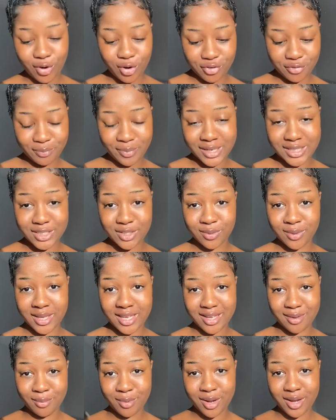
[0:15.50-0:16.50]
by doing
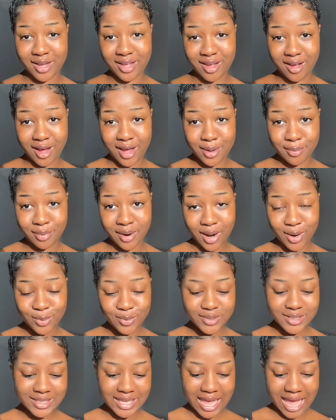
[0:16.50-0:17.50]
my eyebrows,
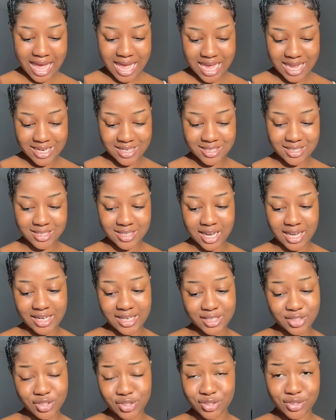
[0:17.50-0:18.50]
and I literally
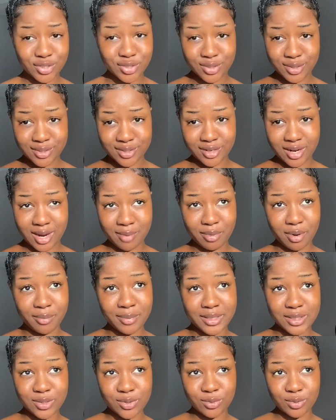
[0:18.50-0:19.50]
just use an eyebrow
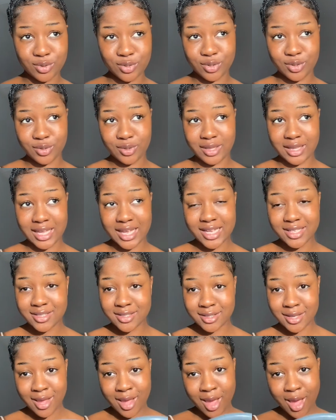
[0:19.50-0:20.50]
pencil to do this.
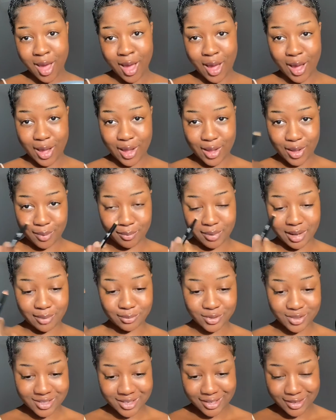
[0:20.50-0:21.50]
I'm just
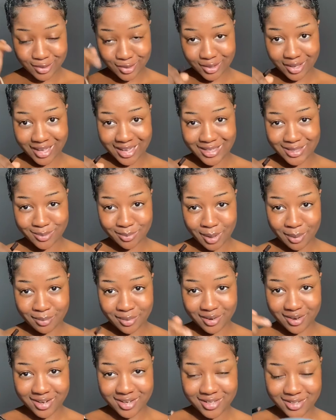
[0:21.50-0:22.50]
going to look into my
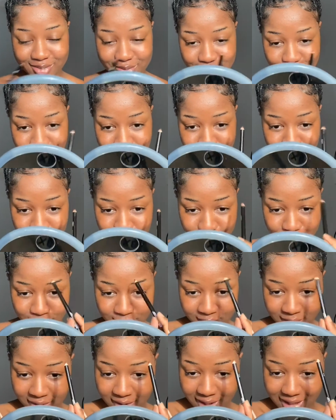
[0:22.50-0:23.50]
mirror so
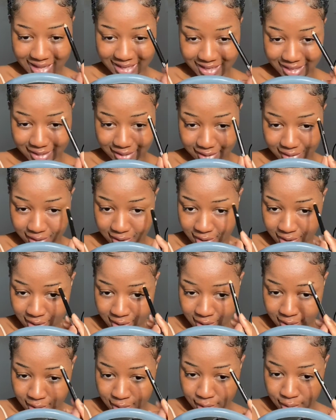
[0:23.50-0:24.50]
I can
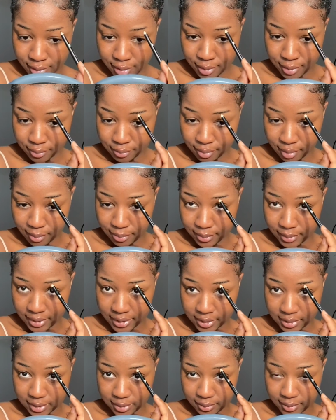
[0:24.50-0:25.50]
properly
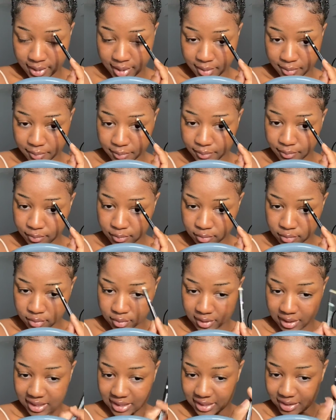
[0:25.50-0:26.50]
do it. So I
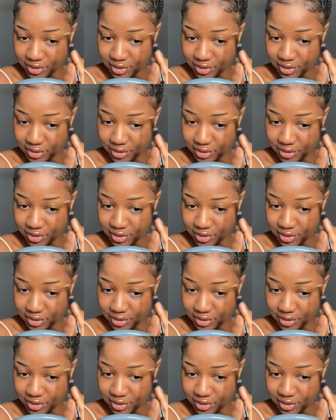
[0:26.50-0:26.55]
literally